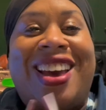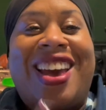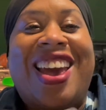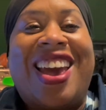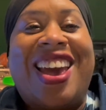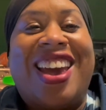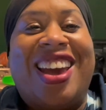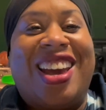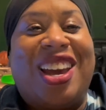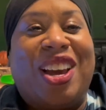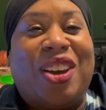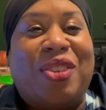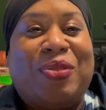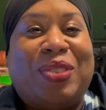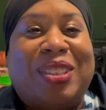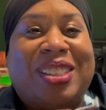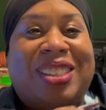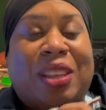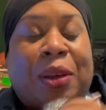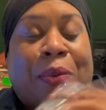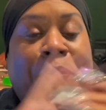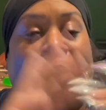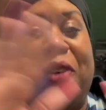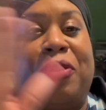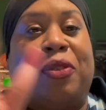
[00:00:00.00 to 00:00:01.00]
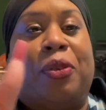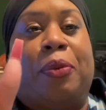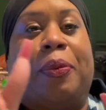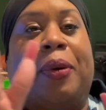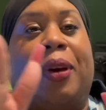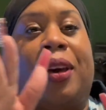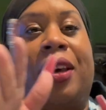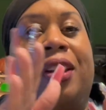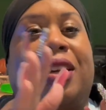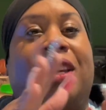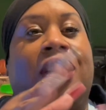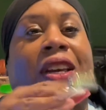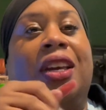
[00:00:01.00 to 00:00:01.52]
Hey, what's up
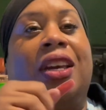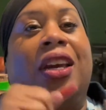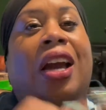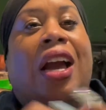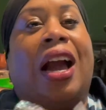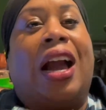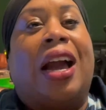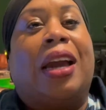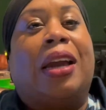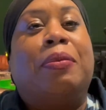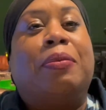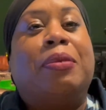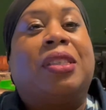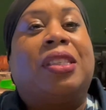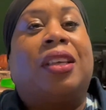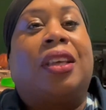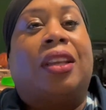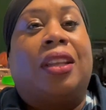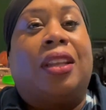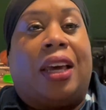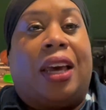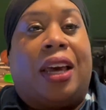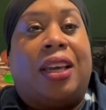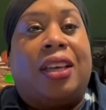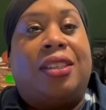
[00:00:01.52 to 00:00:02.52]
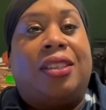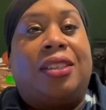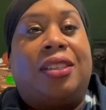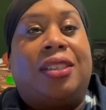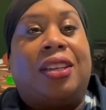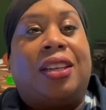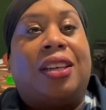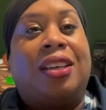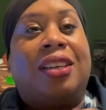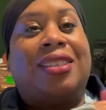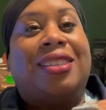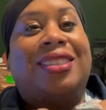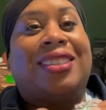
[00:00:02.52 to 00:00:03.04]
everybody? I am
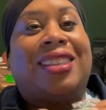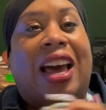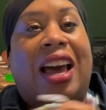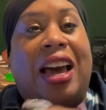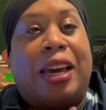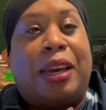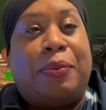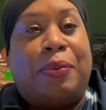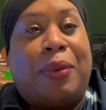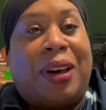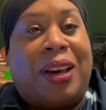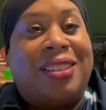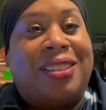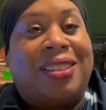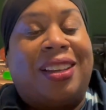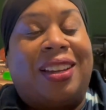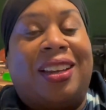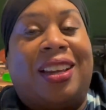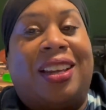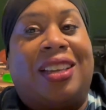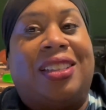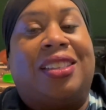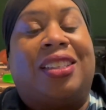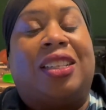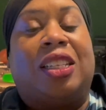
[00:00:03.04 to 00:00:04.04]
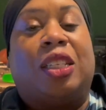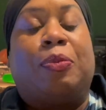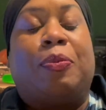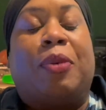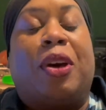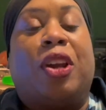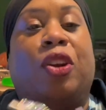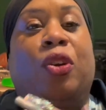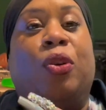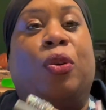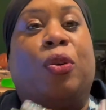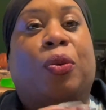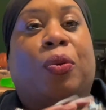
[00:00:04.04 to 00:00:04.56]
Celeste, signed by Celeste as my
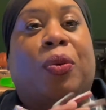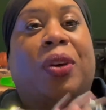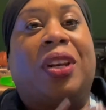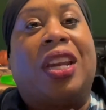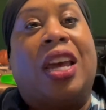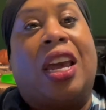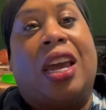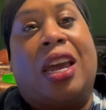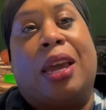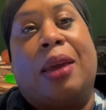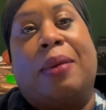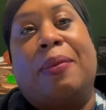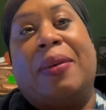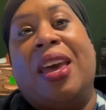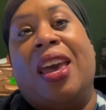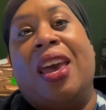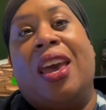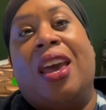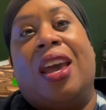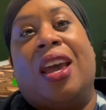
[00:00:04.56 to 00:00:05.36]
notary name,